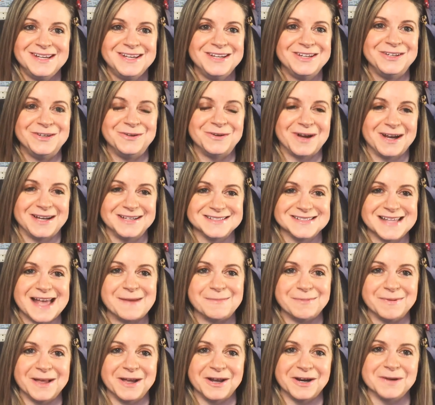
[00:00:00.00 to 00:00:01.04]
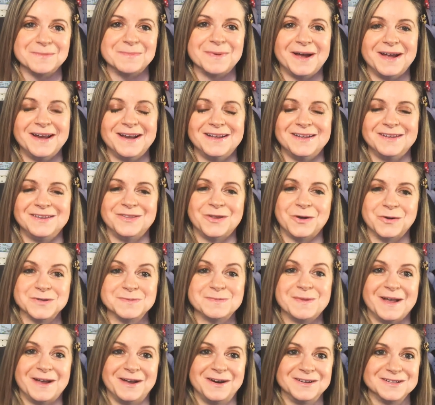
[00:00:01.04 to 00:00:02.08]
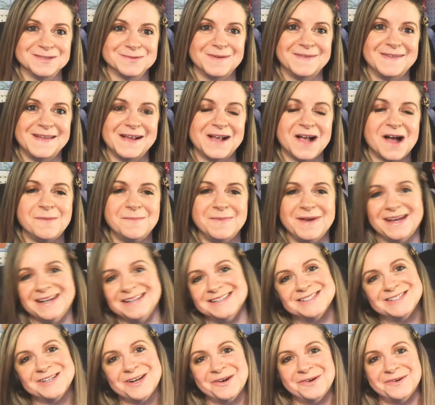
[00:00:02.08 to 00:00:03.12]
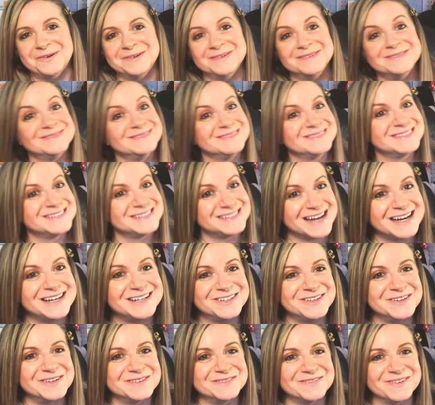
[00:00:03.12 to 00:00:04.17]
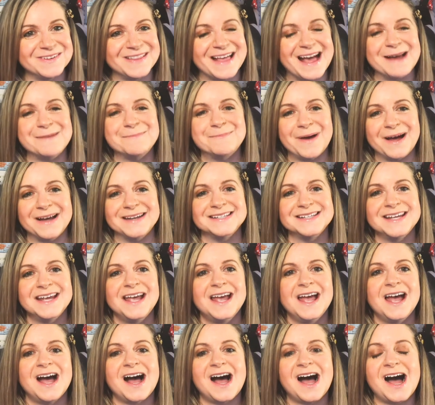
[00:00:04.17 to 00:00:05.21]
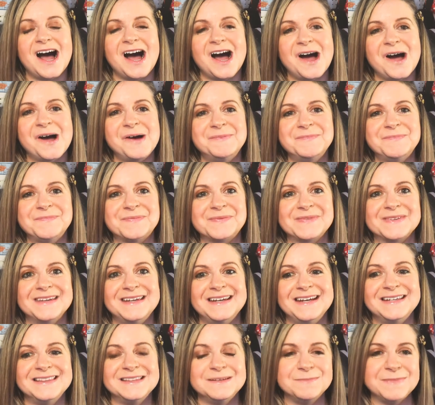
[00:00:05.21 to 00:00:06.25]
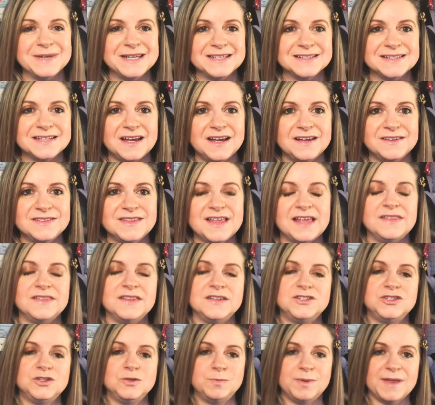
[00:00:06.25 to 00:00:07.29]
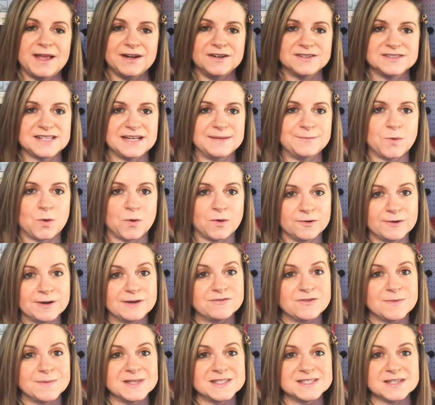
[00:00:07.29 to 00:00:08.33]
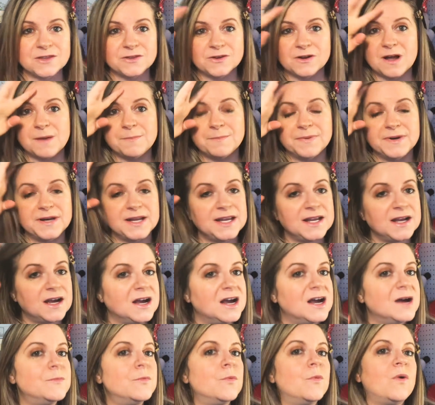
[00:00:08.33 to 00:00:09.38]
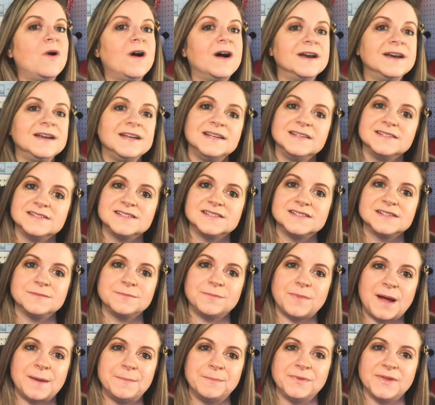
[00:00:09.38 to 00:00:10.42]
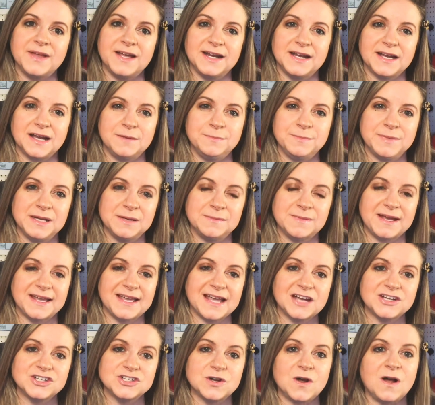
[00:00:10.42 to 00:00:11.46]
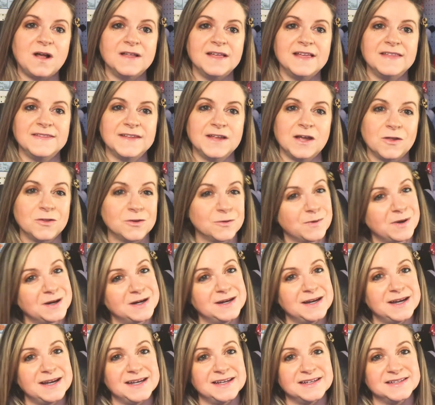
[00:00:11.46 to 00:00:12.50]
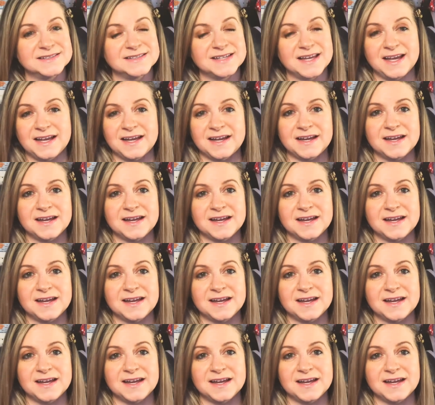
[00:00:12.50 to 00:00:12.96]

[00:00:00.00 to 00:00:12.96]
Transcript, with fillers: you guys that planner, but uh, those planners when they come in, so stay tuned for that. But um, in the meantime, the, the two planners that I'm ordering from this other company, um, one is I'm planning on being my catch-all and the other one is a